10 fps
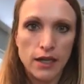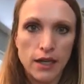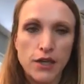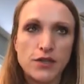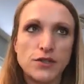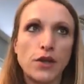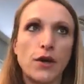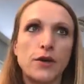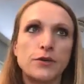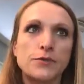
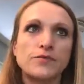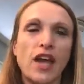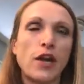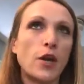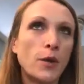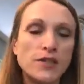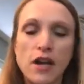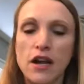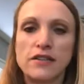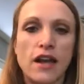So I know it's
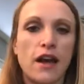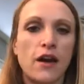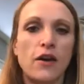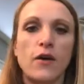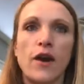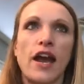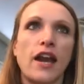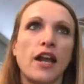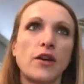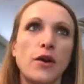hard now, and
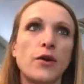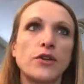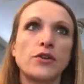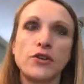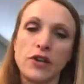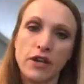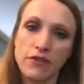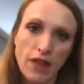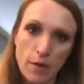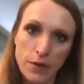I know you're yearning
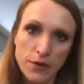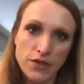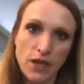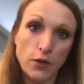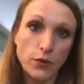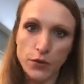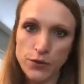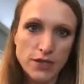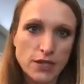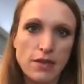for that person that you
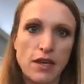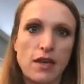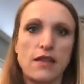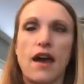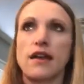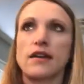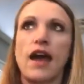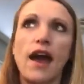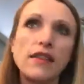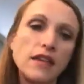used to be, that
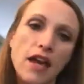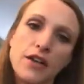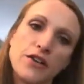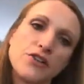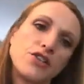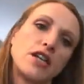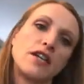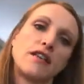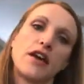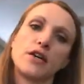had the
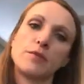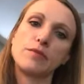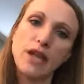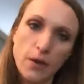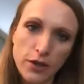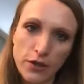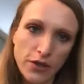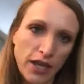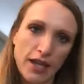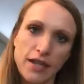energy, that could play with your
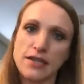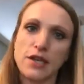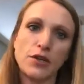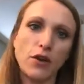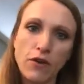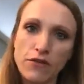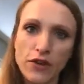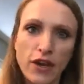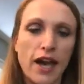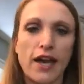kids, that could go for
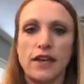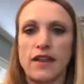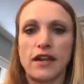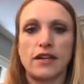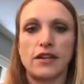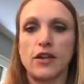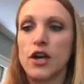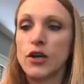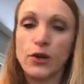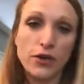a hike, that could
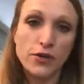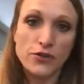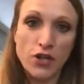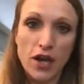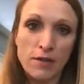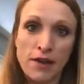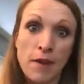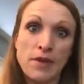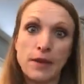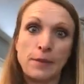go to your job and not
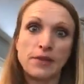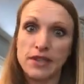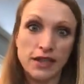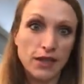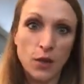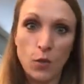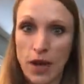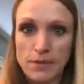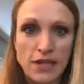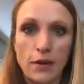be completely
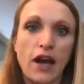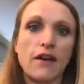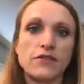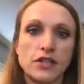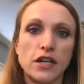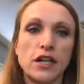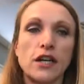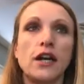wiped out after.